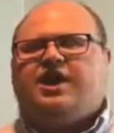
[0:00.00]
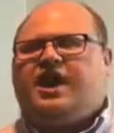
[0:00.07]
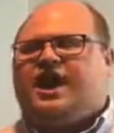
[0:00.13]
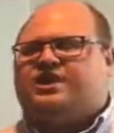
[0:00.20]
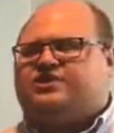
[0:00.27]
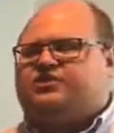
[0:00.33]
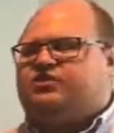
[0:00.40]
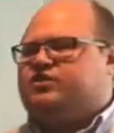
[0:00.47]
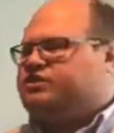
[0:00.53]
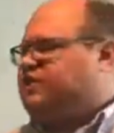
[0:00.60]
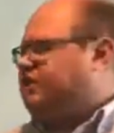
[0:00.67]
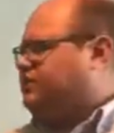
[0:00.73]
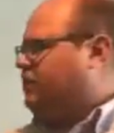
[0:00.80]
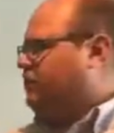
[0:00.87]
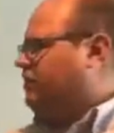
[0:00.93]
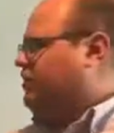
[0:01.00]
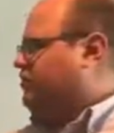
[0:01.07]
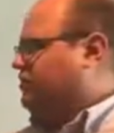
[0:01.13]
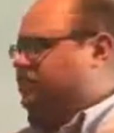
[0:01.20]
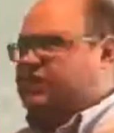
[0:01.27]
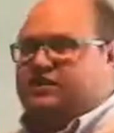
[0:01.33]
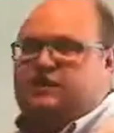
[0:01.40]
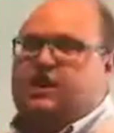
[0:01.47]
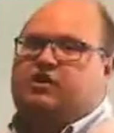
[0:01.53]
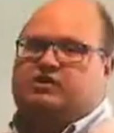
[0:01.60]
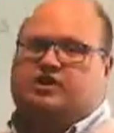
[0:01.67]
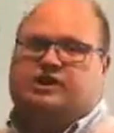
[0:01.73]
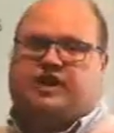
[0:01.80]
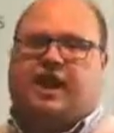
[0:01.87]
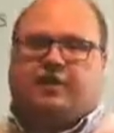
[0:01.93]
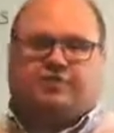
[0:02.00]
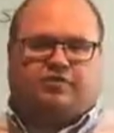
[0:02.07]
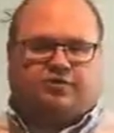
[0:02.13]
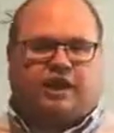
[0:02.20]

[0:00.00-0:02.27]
As soon as they started using technology to capture